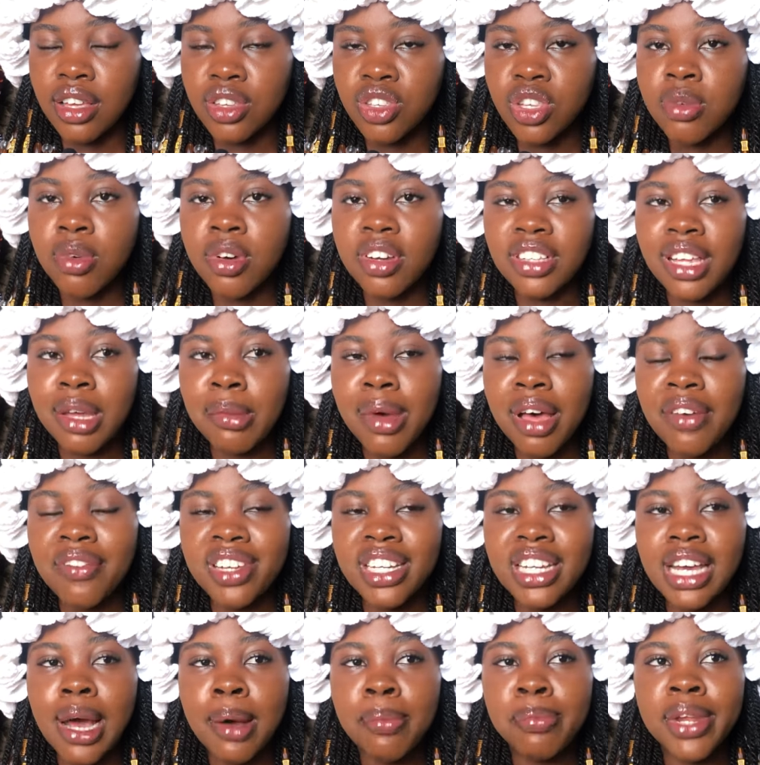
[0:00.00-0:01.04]
Some of them have
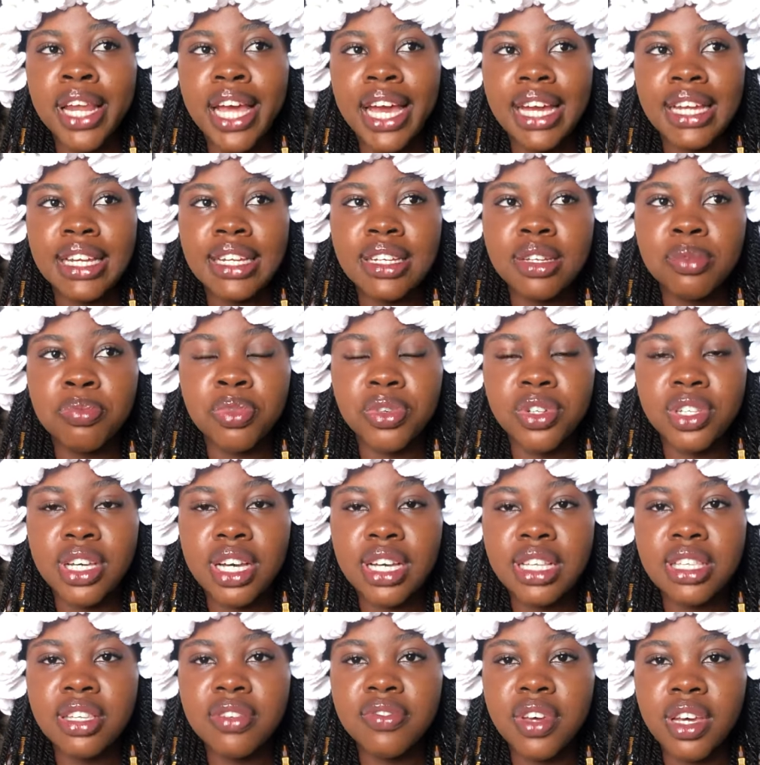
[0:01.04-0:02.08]
already applied
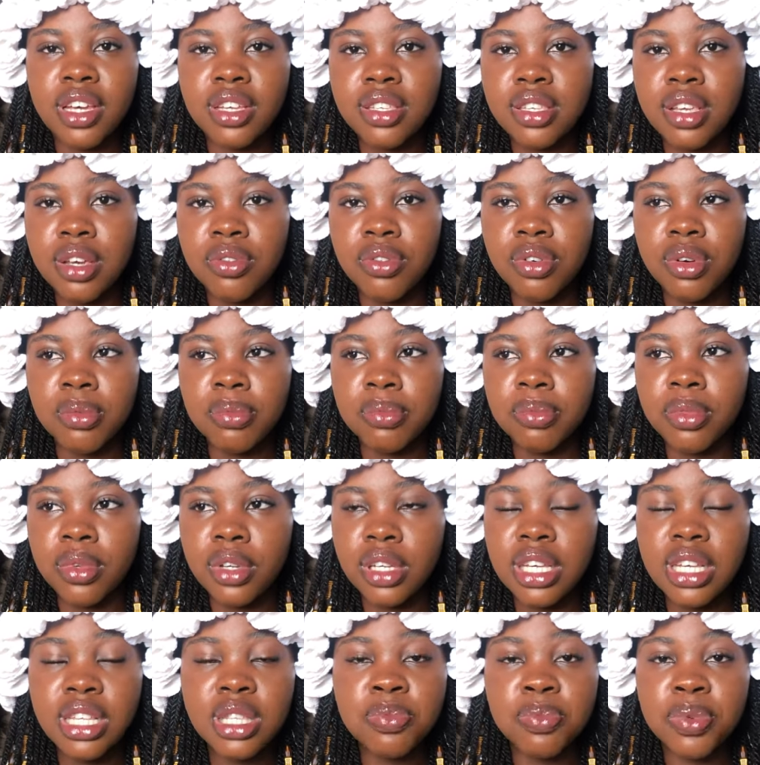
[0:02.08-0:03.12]
protective hair serum,
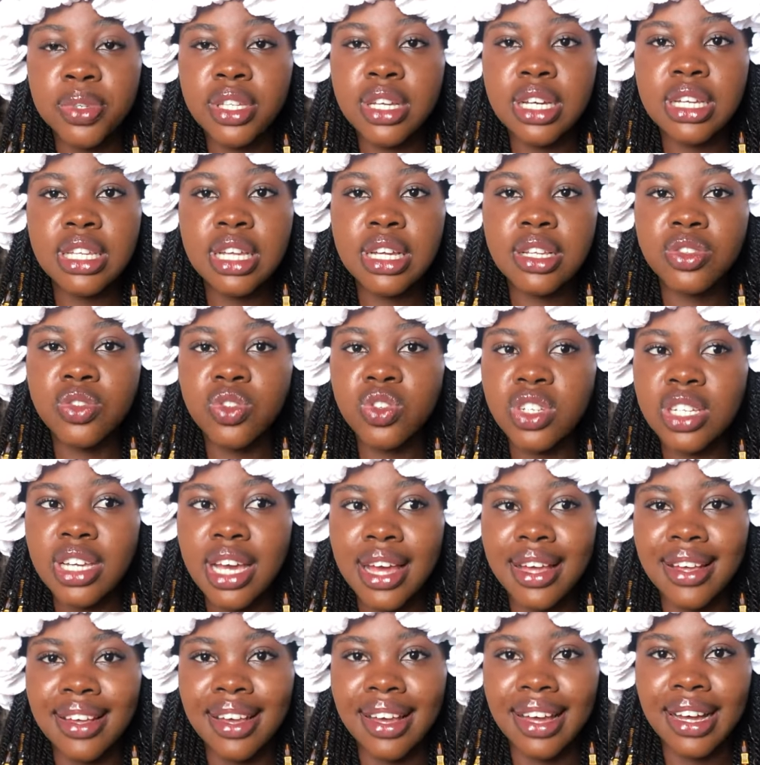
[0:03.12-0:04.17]
heat protectant on
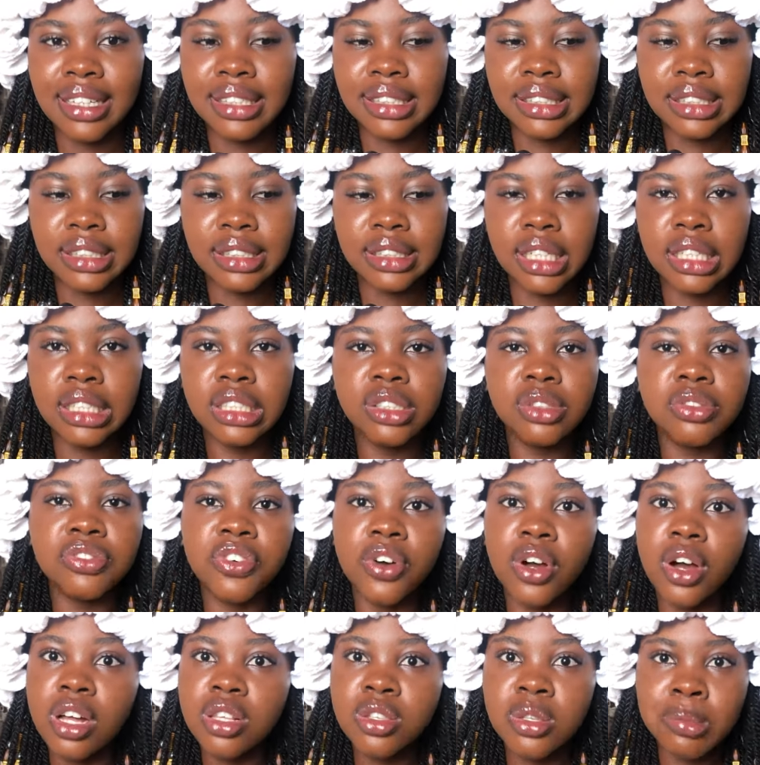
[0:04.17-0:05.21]
their hair, and they did,
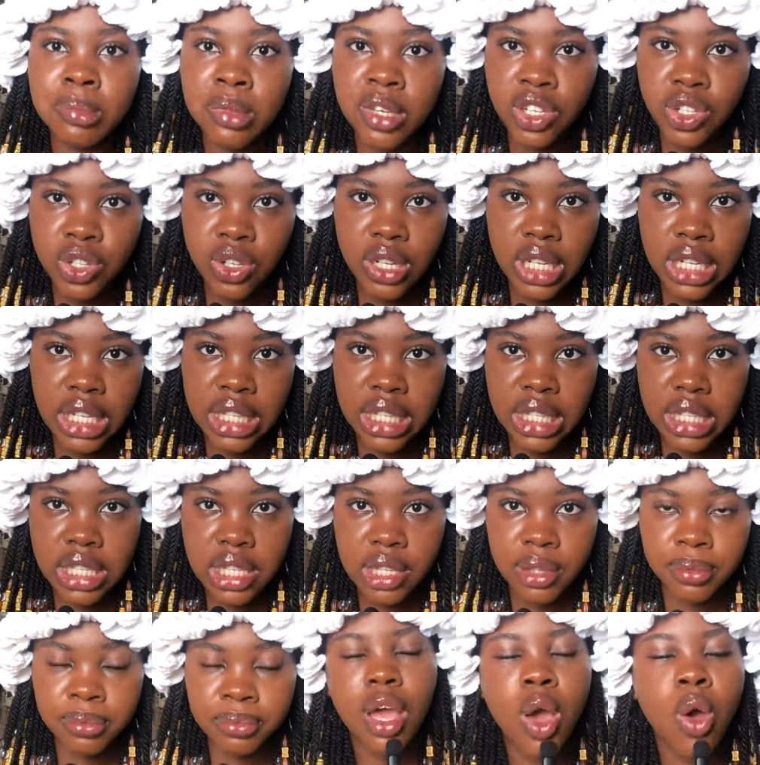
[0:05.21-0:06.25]
forgot to mention it.
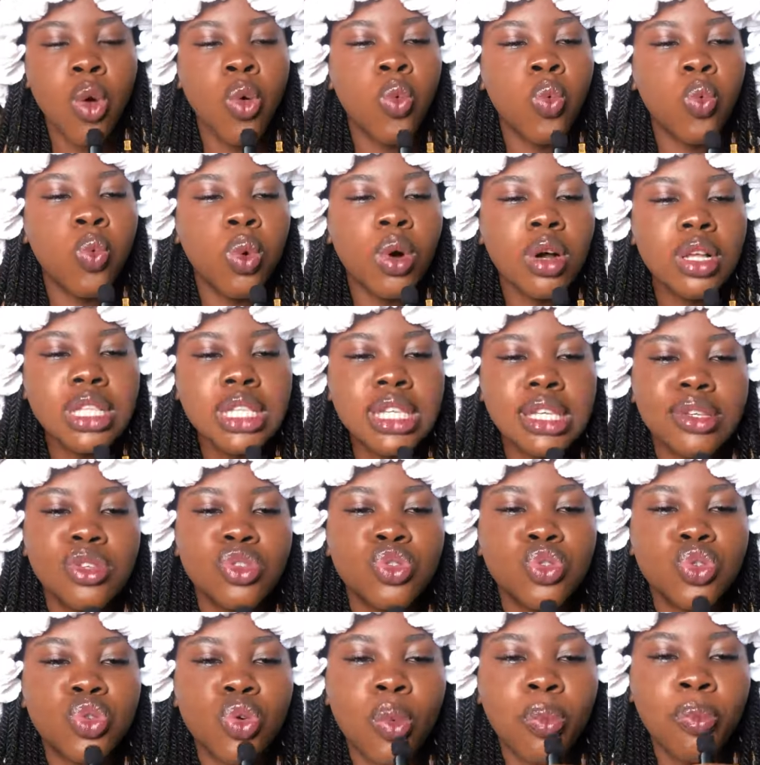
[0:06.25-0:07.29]
What
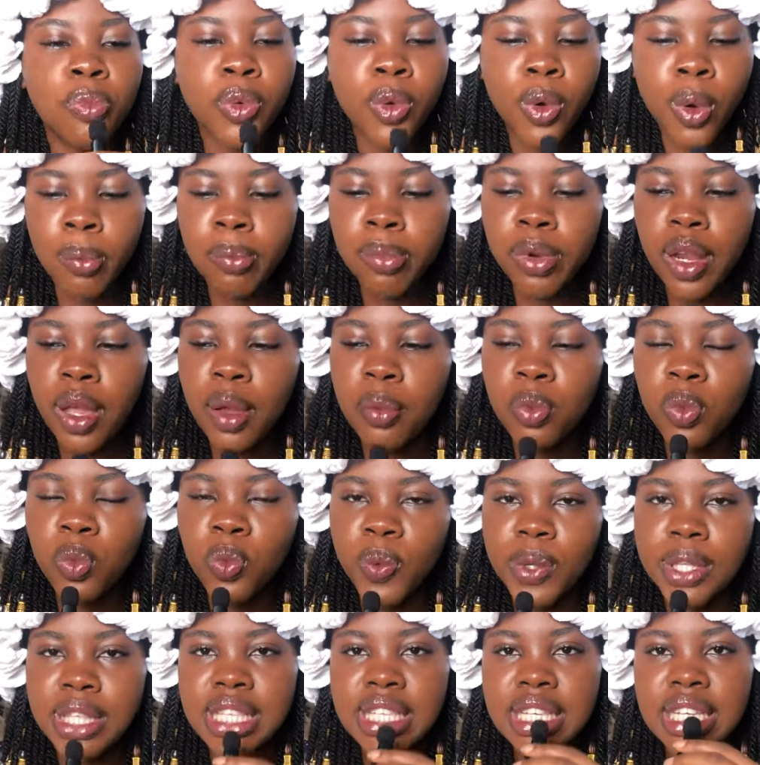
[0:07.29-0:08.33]
is your problem
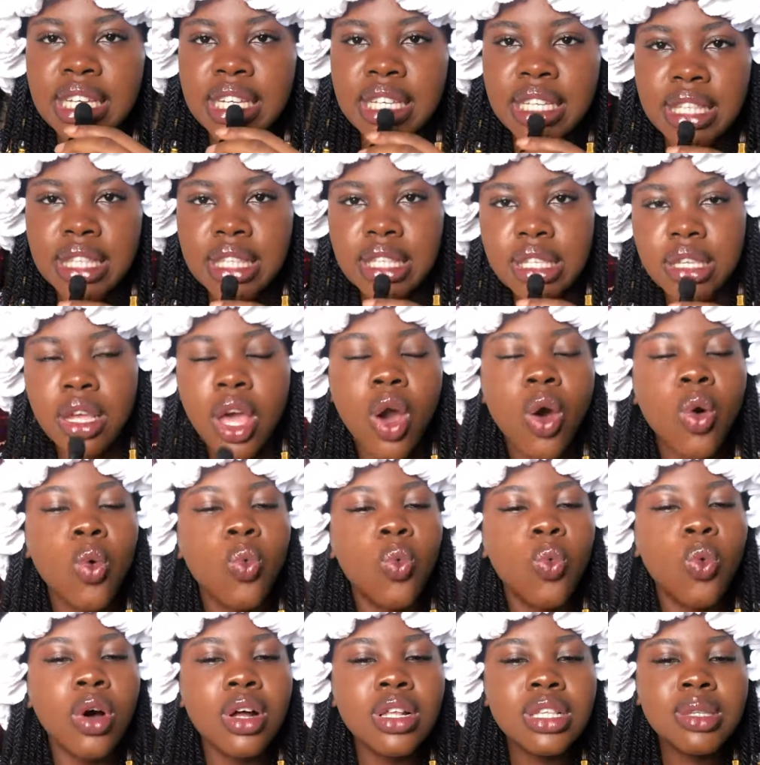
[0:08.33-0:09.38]
with heat?
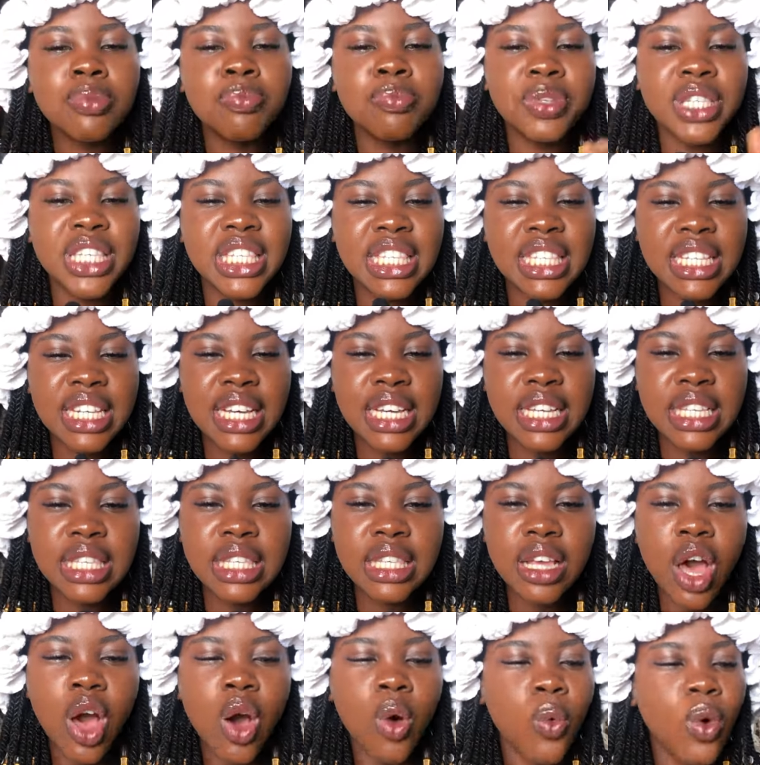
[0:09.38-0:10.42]
What
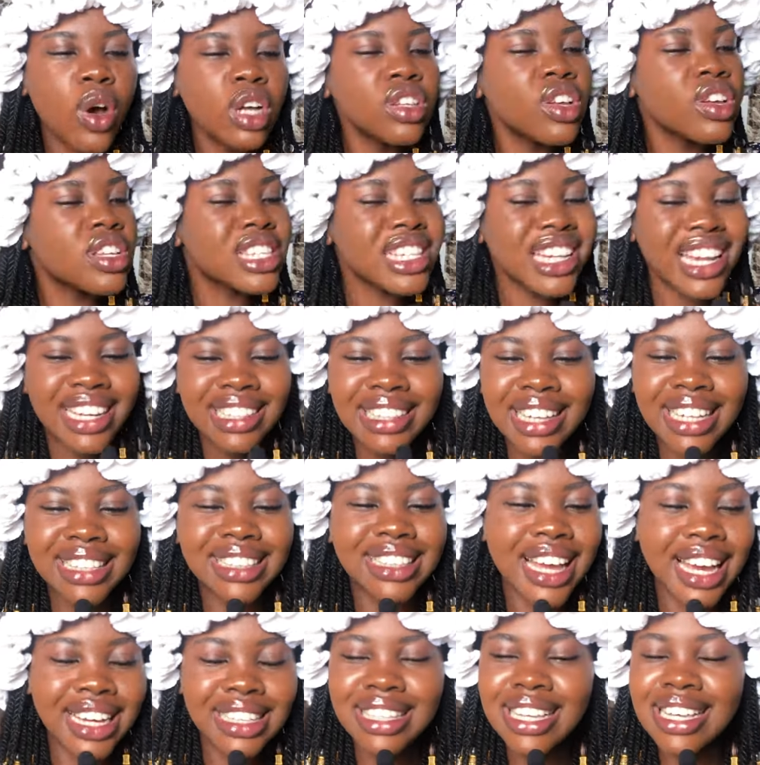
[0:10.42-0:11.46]
business, what does light
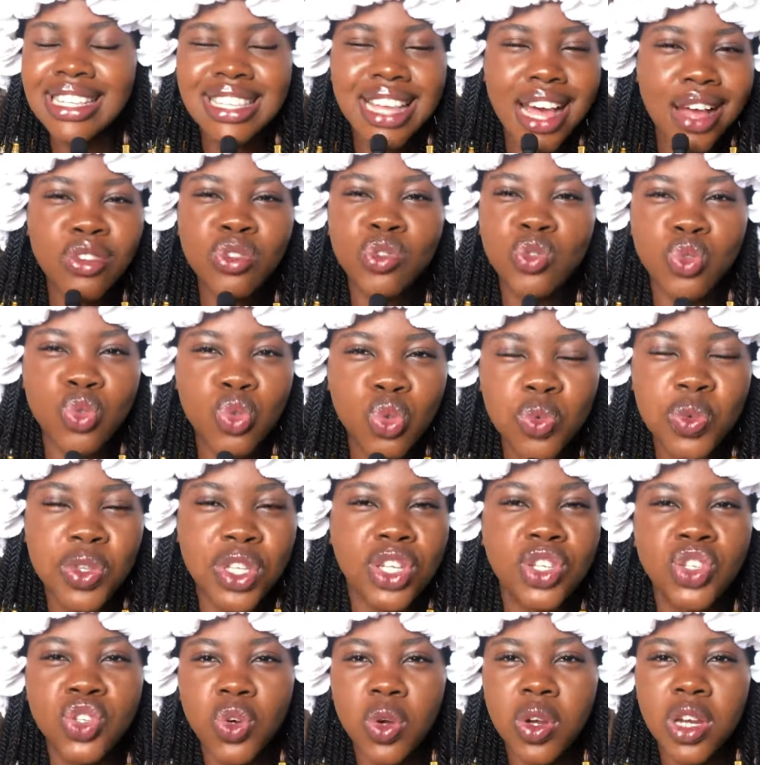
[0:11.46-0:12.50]
and darkness has to do with
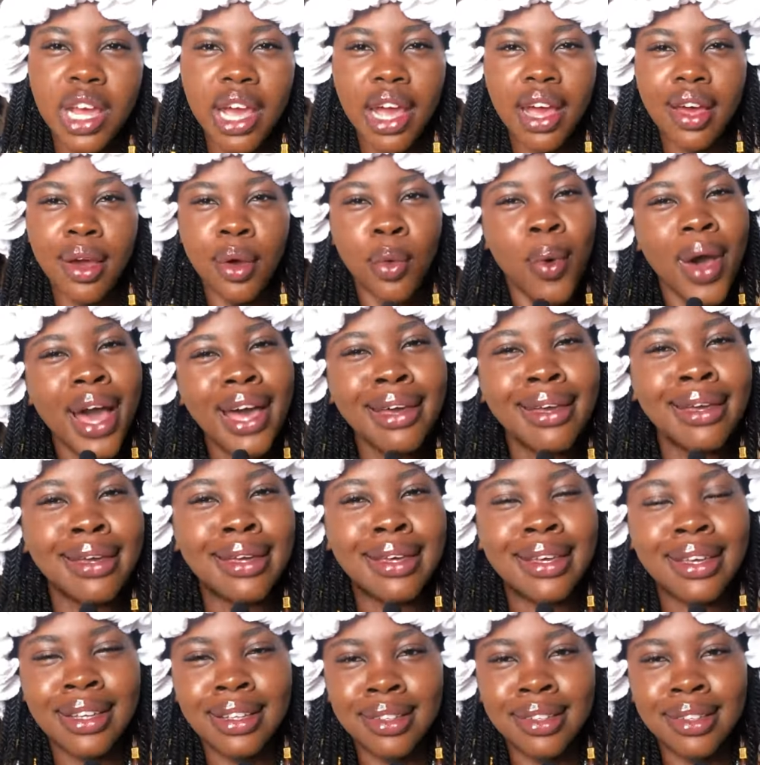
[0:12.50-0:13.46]
each other? Why?